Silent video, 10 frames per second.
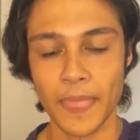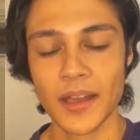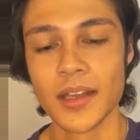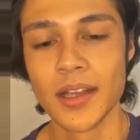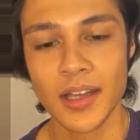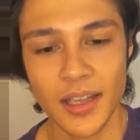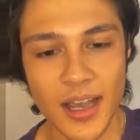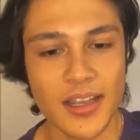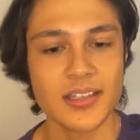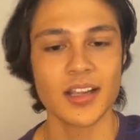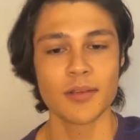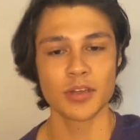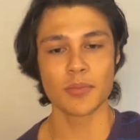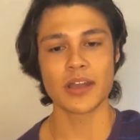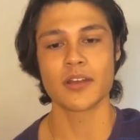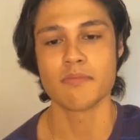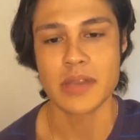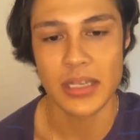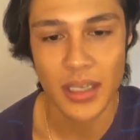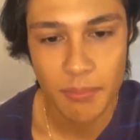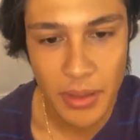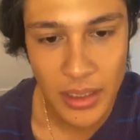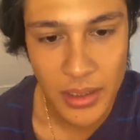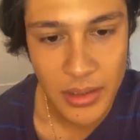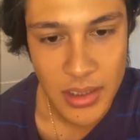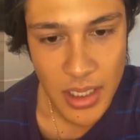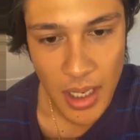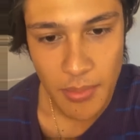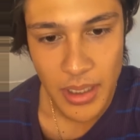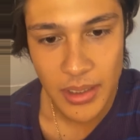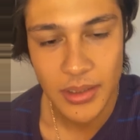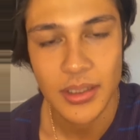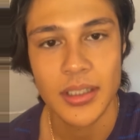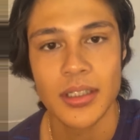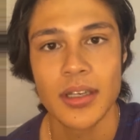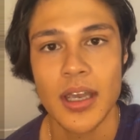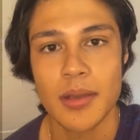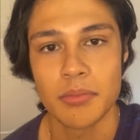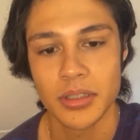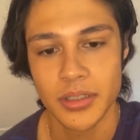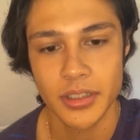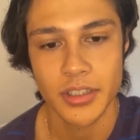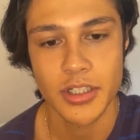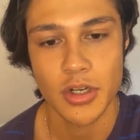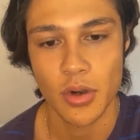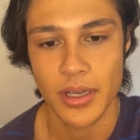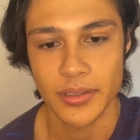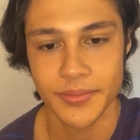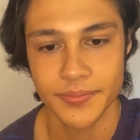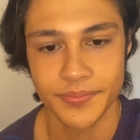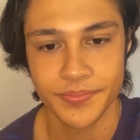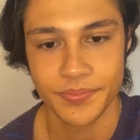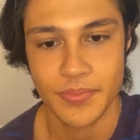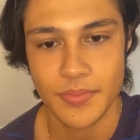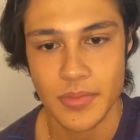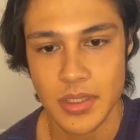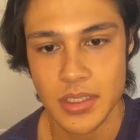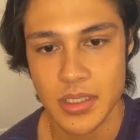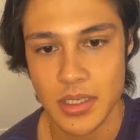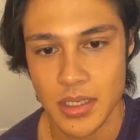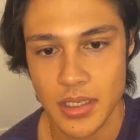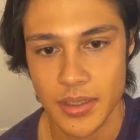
Guys, alam niyo ba yung meaning pag sabi hindi able to join? Let's see.